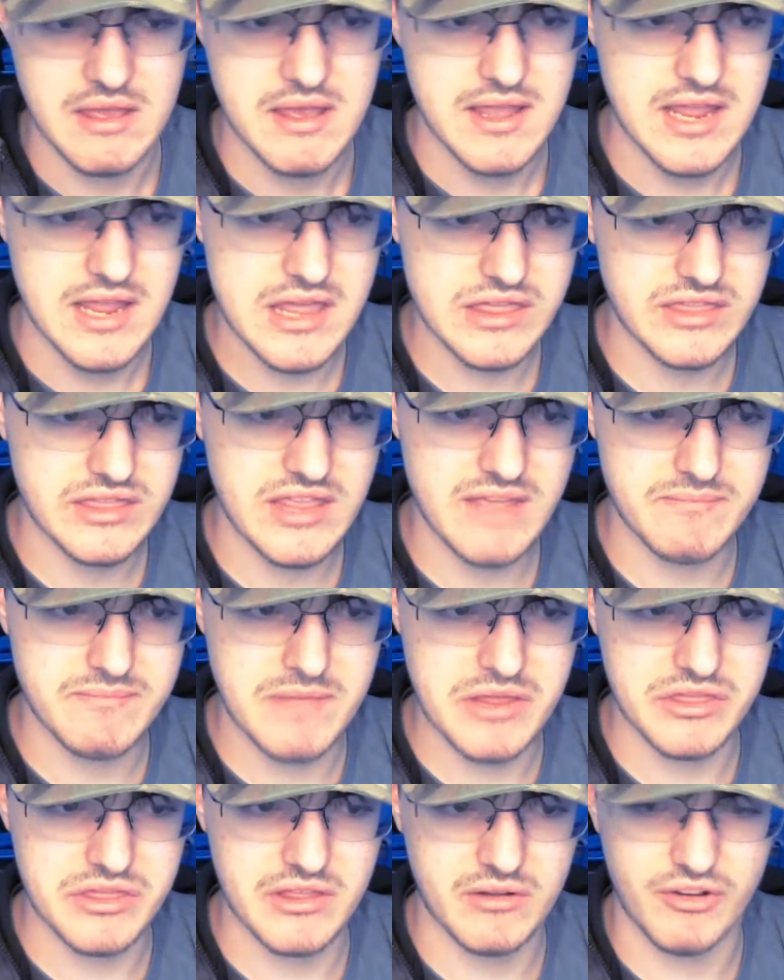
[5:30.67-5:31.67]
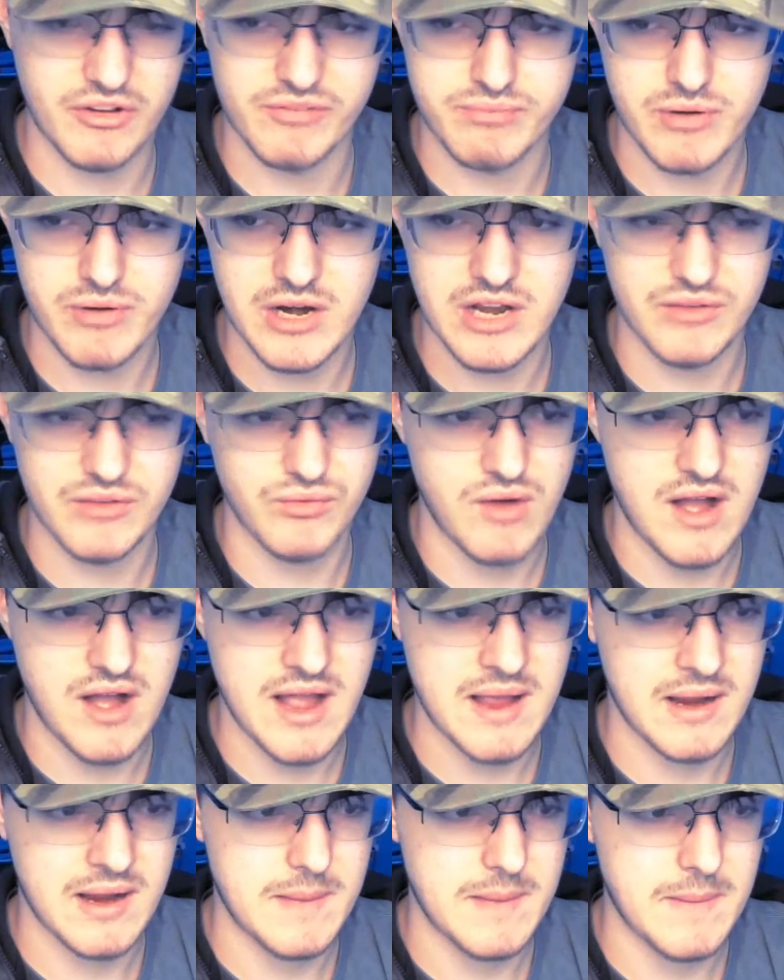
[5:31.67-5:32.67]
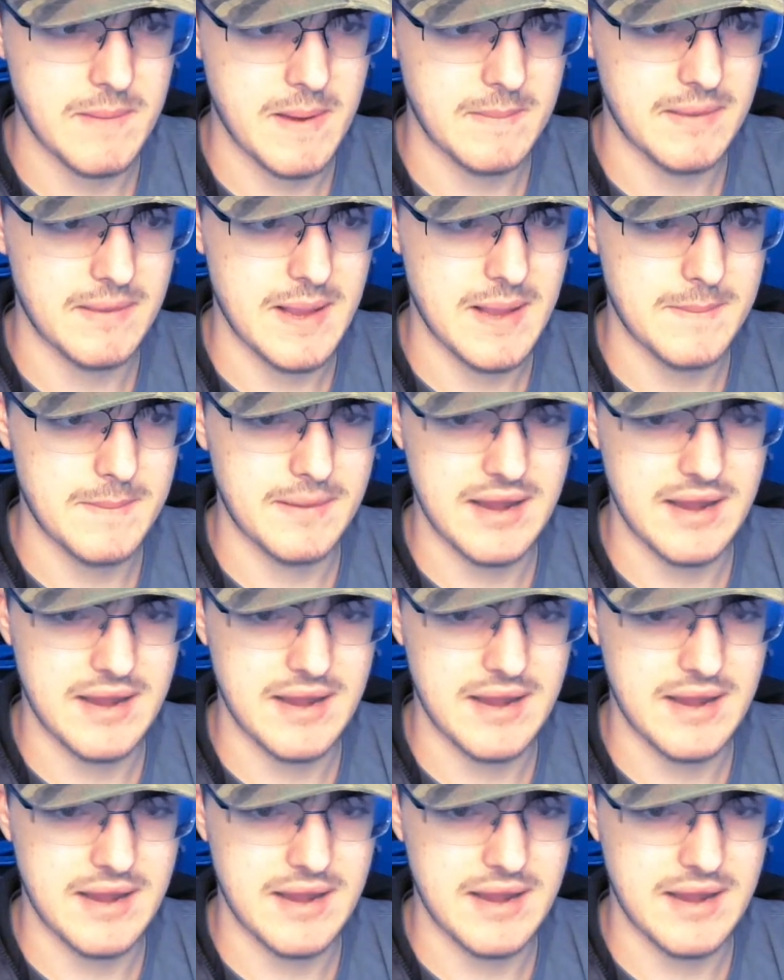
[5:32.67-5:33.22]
he's 10th Mystic, which part is why I got beaten by him.